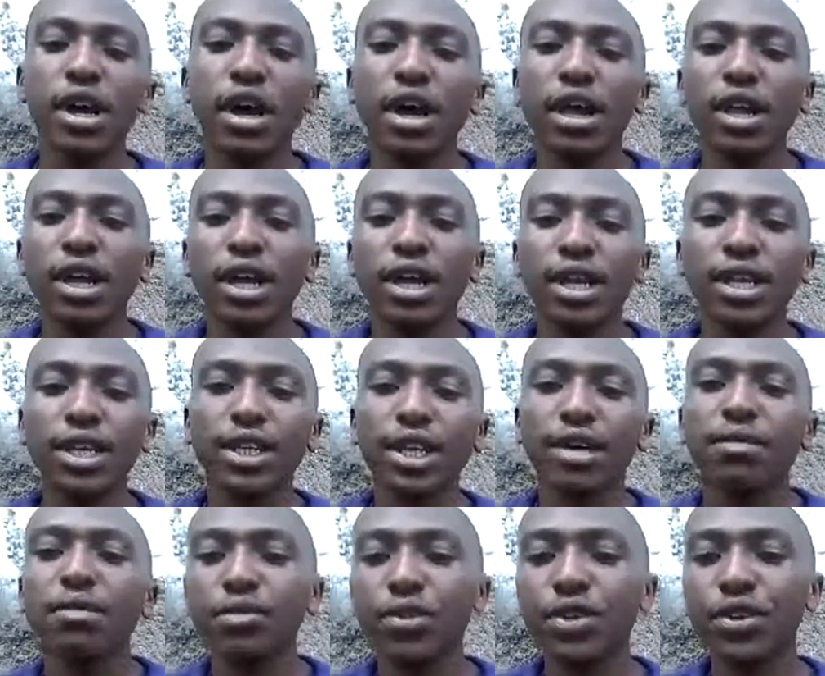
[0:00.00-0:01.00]
Like
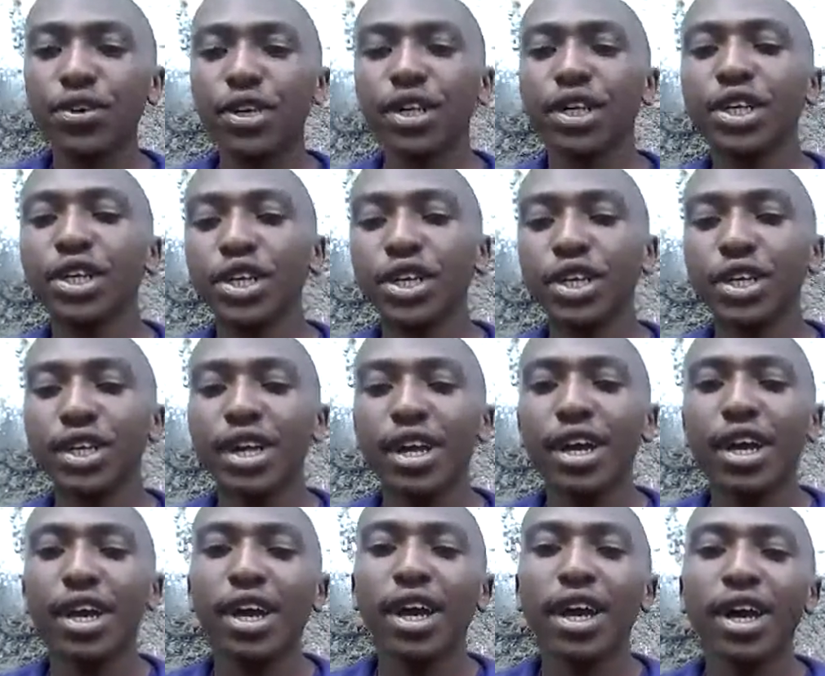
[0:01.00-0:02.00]
some of the location,
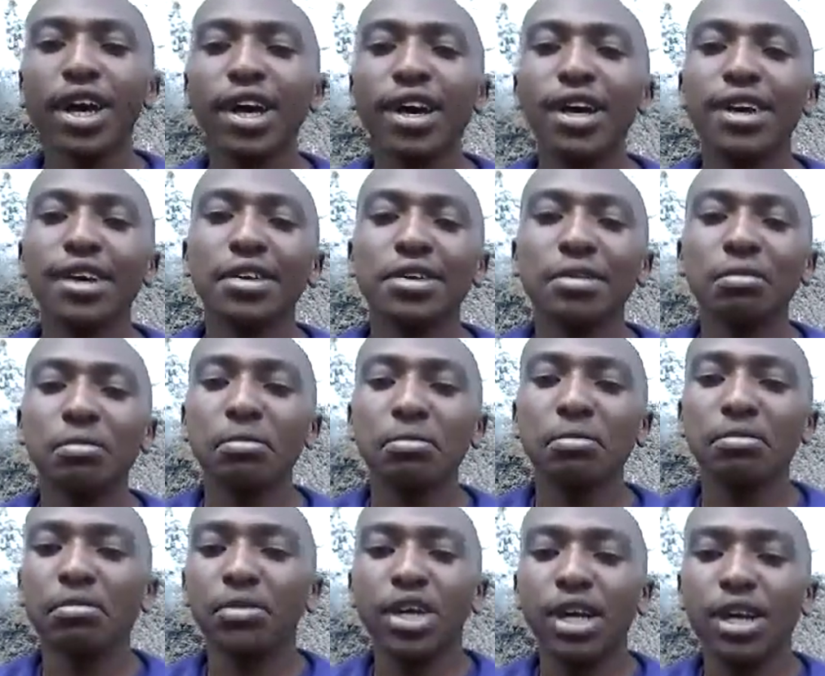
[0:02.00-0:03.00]

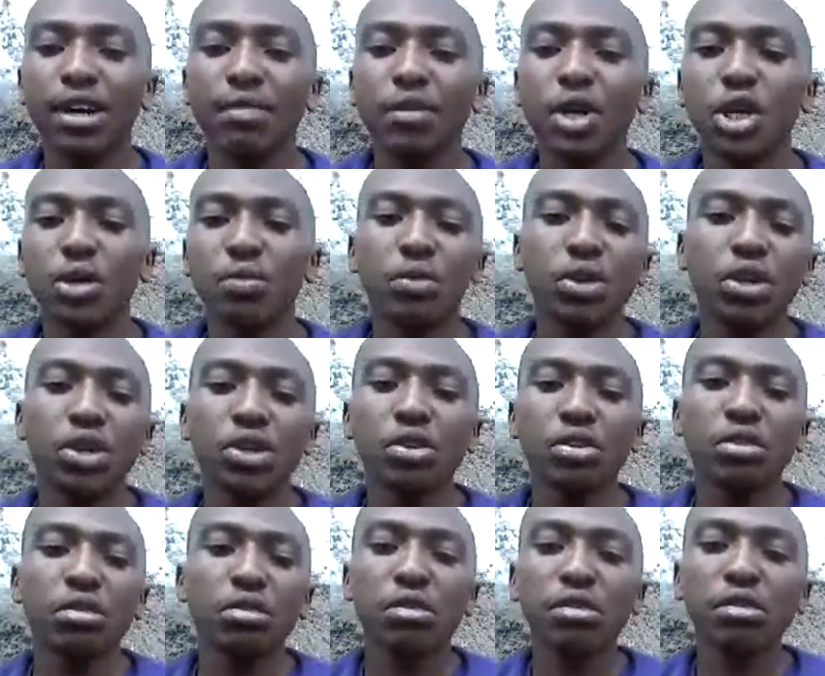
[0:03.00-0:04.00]
there may be
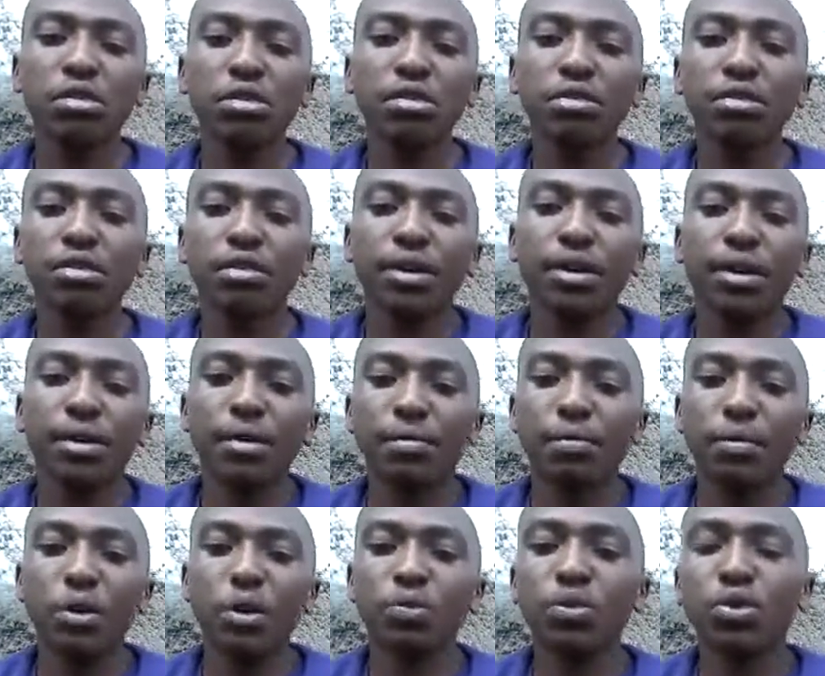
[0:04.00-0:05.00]
no
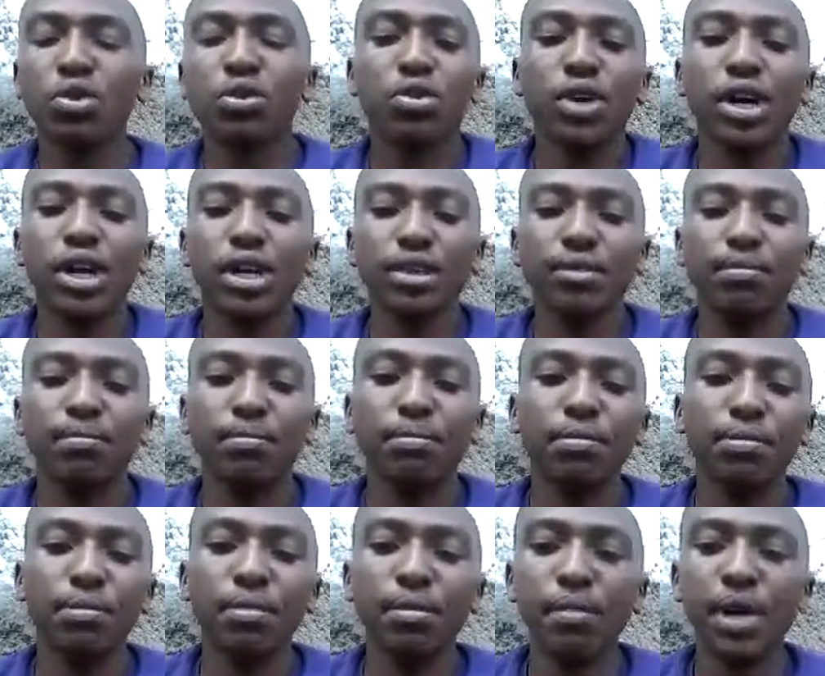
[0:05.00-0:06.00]
people who are
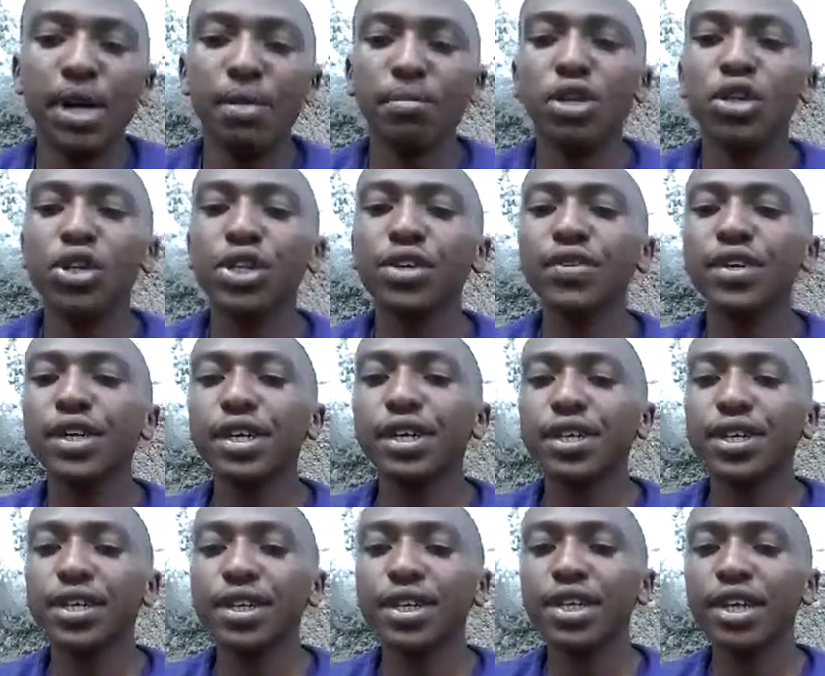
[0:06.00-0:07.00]
maybe selling
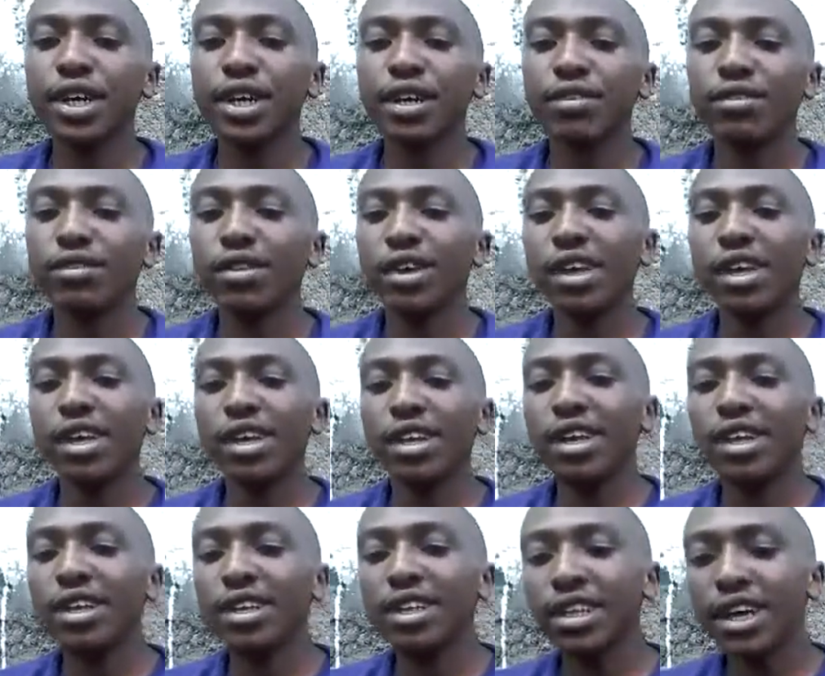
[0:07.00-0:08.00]
sneakers in
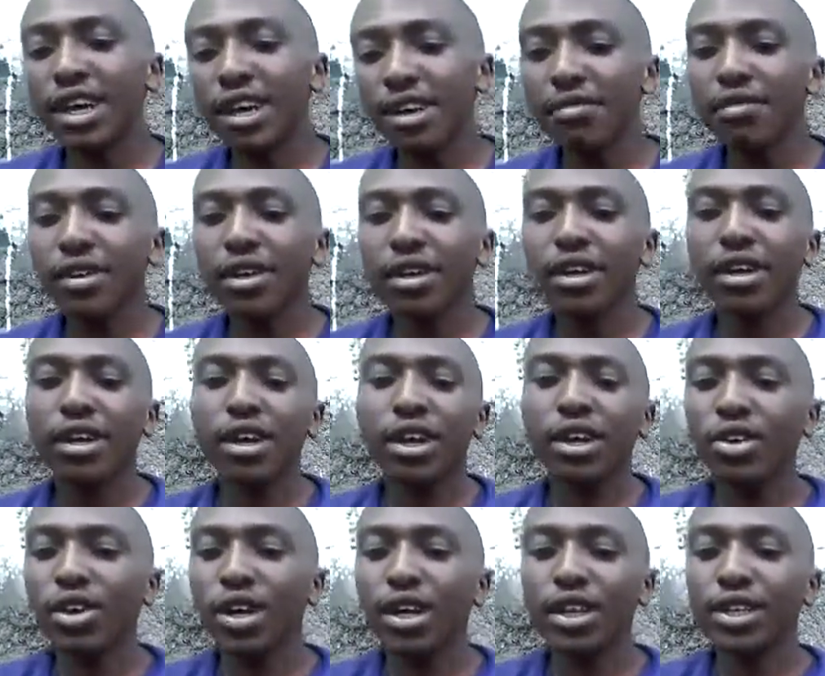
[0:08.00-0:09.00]
that time.
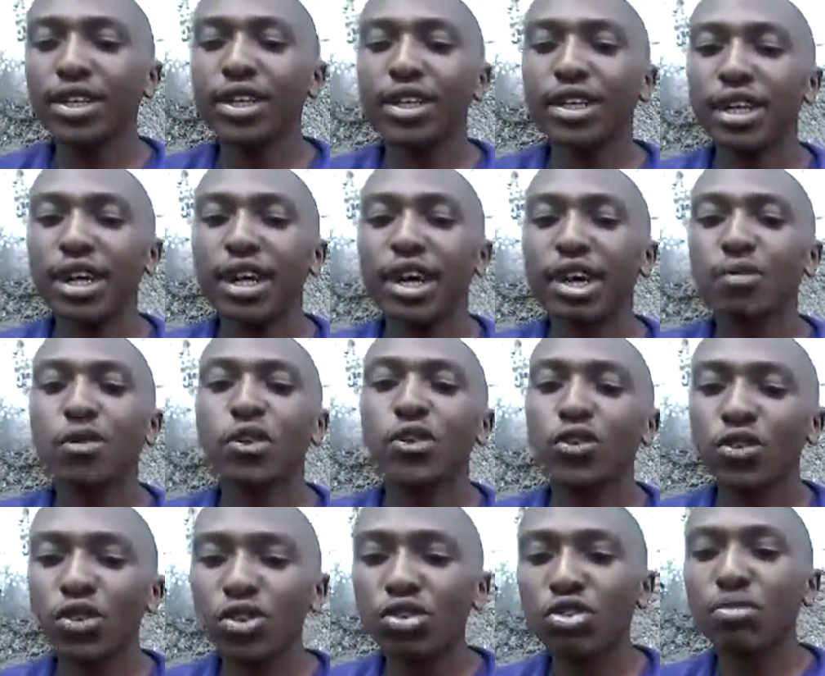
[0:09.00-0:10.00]
You understand that Akame is
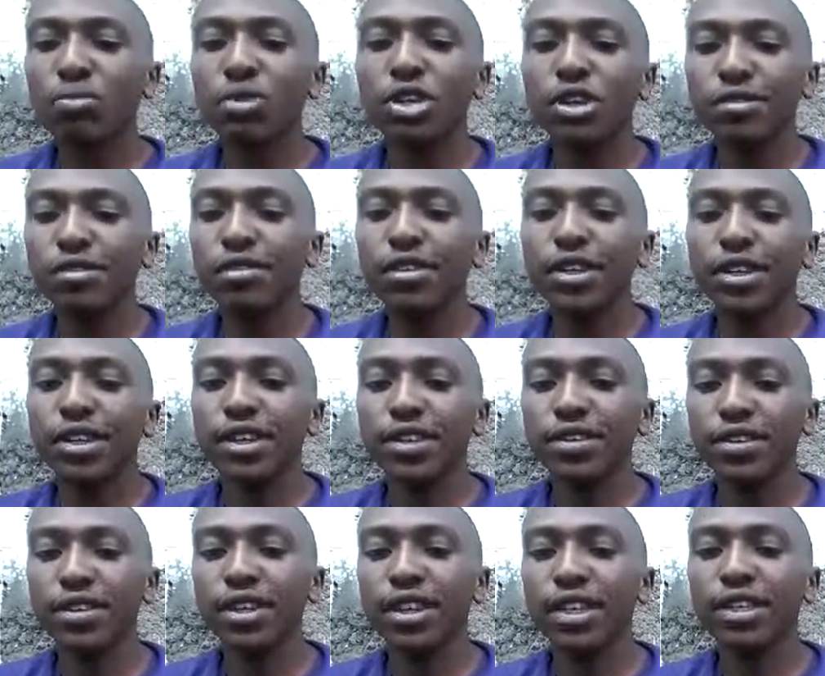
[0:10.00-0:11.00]
going to benefit,
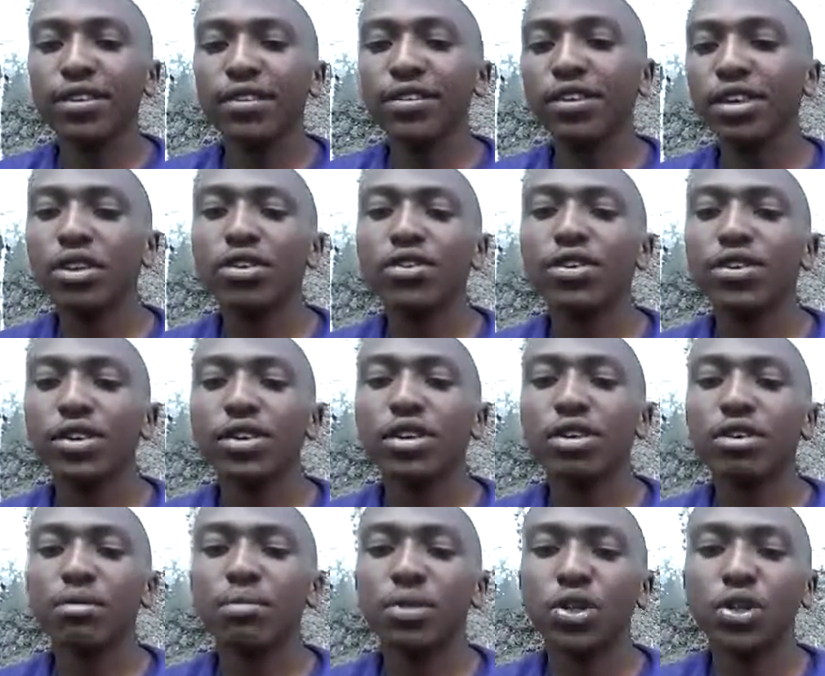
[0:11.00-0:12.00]
so there is decreased
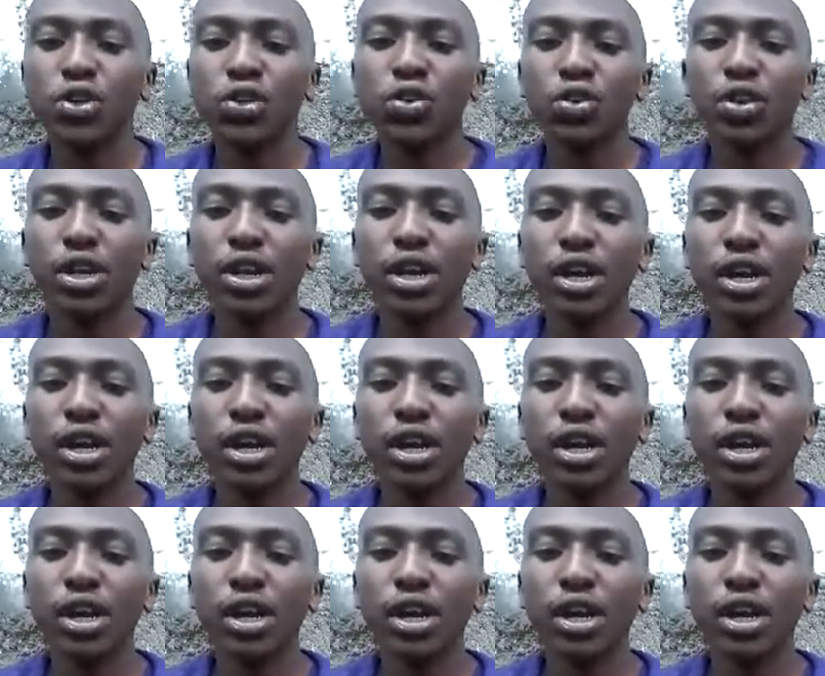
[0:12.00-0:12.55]
competition.